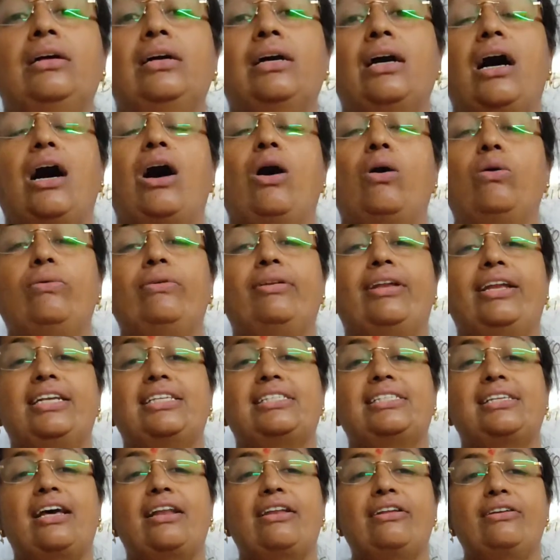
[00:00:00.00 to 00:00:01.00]
how
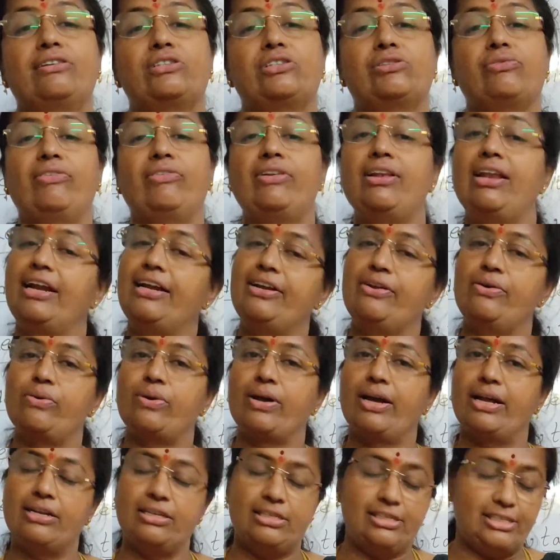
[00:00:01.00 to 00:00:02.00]
trees are useful and you
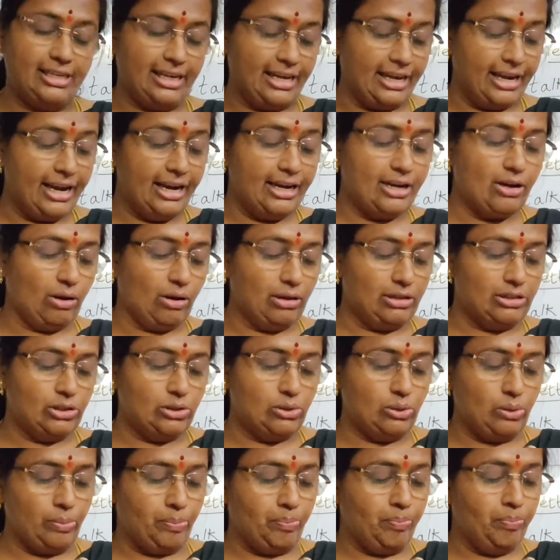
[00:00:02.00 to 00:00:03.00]
can sing it
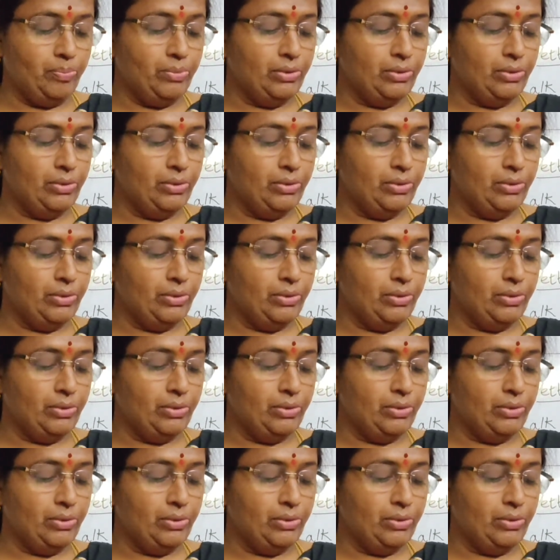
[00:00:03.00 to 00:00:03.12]
also.